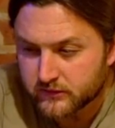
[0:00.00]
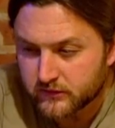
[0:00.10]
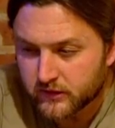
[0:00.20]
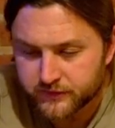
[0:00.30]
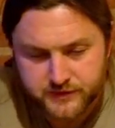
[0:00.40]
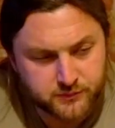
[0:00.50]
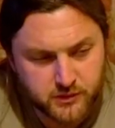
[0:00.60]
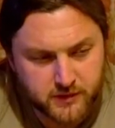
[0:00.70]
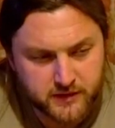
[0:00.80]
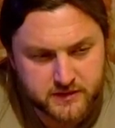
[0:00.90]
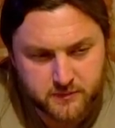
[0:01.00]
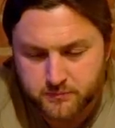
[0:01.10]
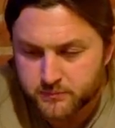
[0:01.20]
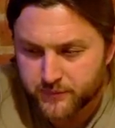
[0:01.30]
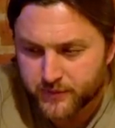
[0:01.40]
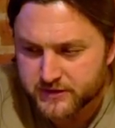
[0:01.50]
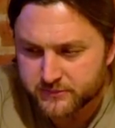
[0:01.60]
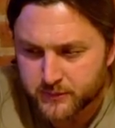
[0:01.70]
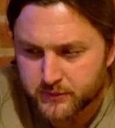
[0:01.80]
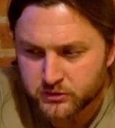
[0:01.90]
Yeah, and see if we can make this a bit better,
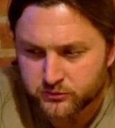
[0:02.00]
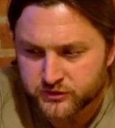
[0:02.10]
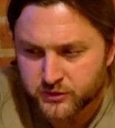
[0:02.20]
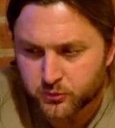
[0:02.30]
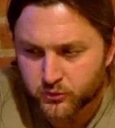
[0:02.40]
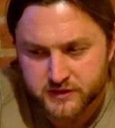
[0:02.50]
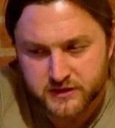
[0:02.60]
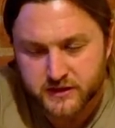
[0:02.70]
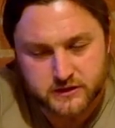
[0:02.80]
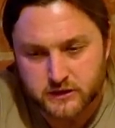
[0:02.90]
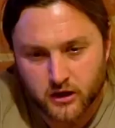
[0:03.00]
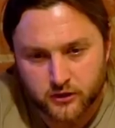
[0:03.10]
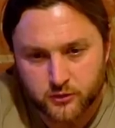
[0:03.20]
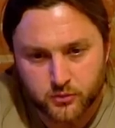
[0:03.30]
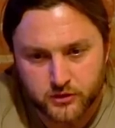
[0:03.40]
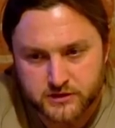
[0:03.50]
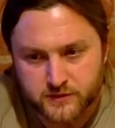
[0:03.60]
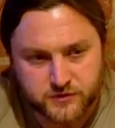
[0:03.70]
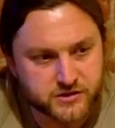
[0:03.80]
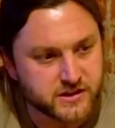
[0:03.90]
maybe lose the point, it doesn't like the point,
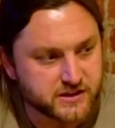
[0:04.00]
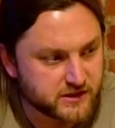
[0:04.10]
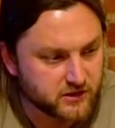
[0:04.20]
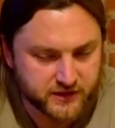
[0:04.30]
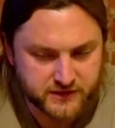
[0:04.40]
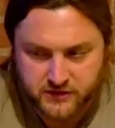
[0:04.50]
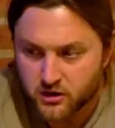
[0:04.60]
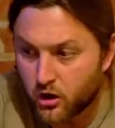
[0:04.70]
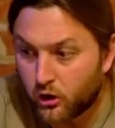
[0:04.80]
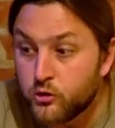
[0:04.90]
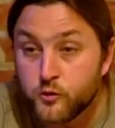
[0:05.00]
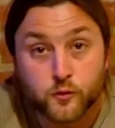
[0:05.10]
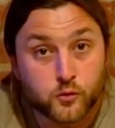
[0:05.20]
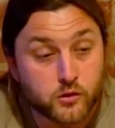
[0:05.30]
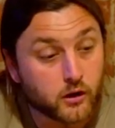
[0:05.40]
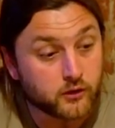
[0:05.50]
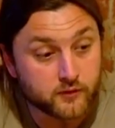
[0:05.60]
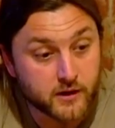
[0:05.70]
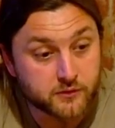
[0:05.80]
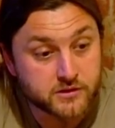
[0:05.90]
and just get a nice oval going
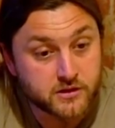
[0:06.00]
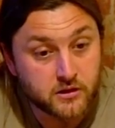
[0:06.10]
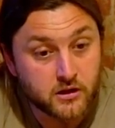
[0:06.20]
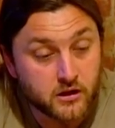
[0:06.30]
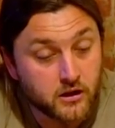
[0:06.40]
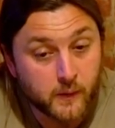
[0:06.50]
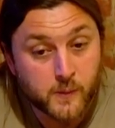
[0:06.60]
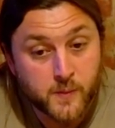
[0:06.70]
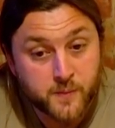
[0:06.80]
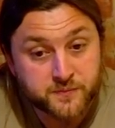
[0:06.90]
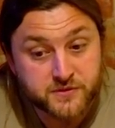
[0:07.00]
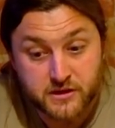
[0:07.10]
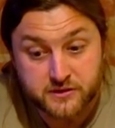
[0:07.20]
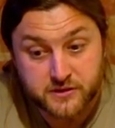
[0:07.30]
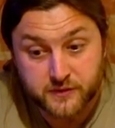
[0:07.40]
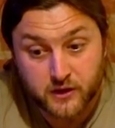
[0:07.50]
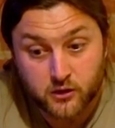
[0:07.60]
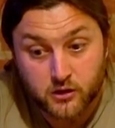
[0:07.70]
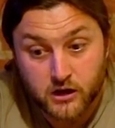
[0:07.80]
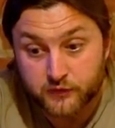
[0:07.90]
round. So that's something
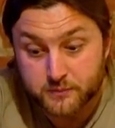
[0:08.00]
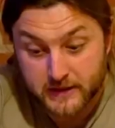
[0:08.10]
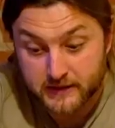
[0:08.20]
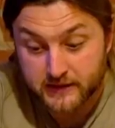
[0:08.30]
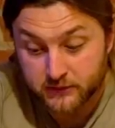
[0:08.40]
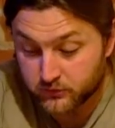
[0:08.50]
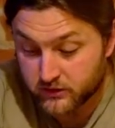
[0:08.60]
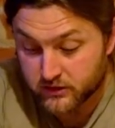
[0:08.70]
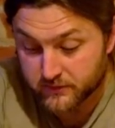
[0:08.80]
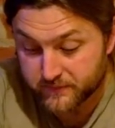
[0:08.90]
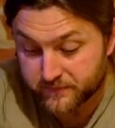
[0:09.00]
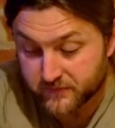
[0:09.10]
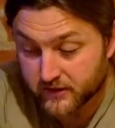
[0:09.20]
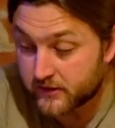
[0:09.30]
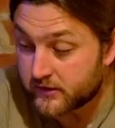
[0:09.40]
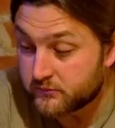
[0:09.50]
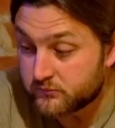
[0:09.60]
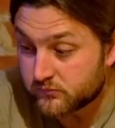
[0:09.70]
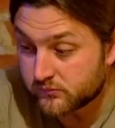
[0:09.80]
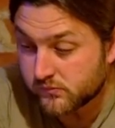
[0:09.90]
I'll have a play with. Um,